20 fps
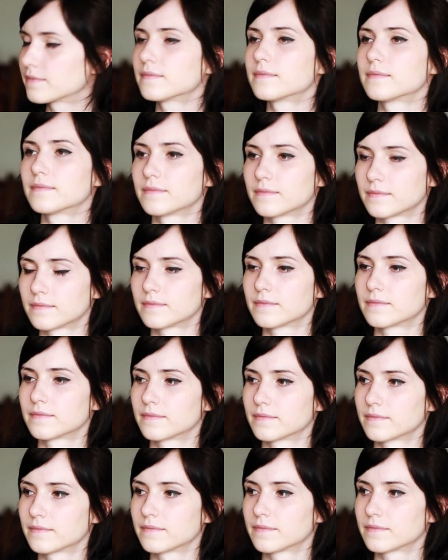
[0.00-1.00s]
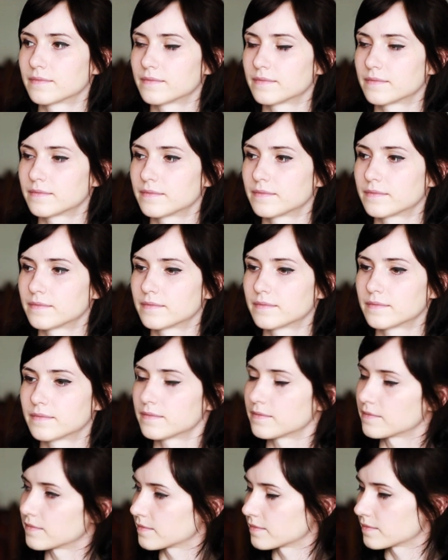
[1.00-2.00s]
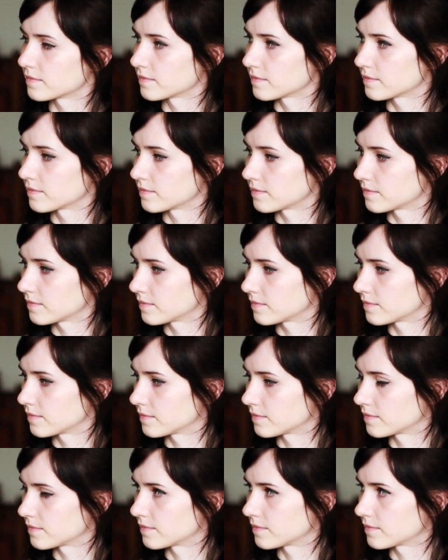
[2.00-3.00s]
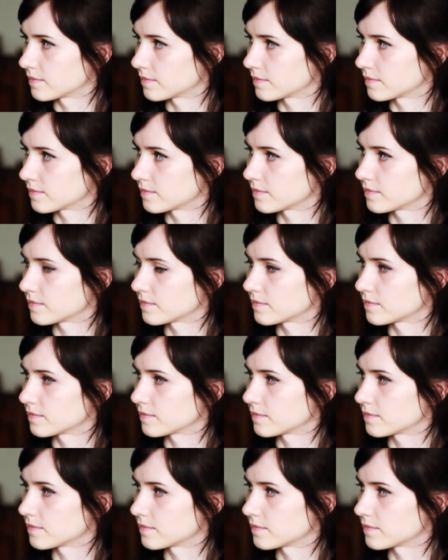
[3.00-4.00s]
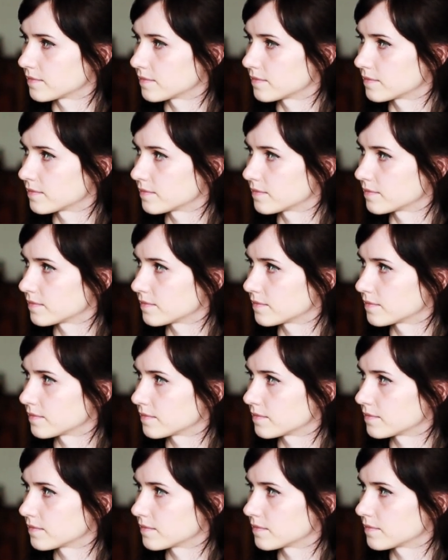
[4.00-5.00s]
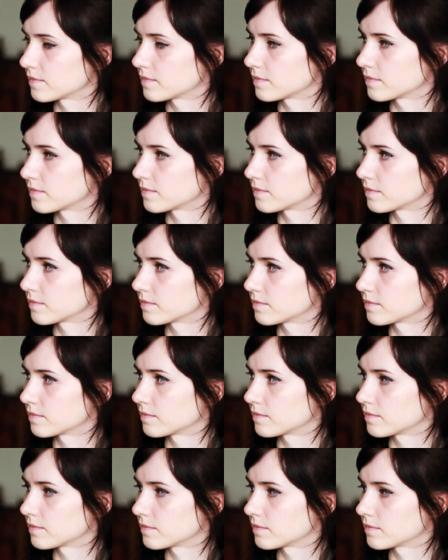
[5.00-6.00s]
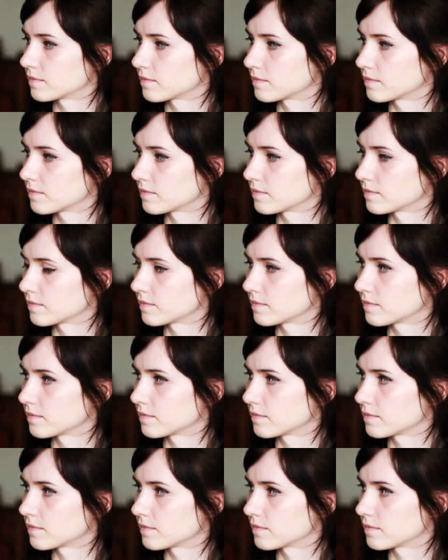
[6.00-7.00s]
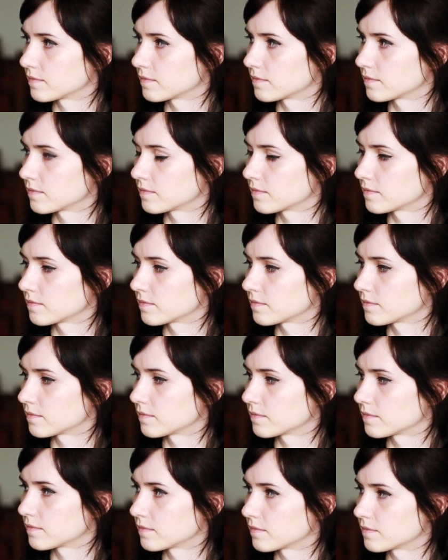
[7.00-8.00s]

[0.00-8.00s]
The person shown says nothing.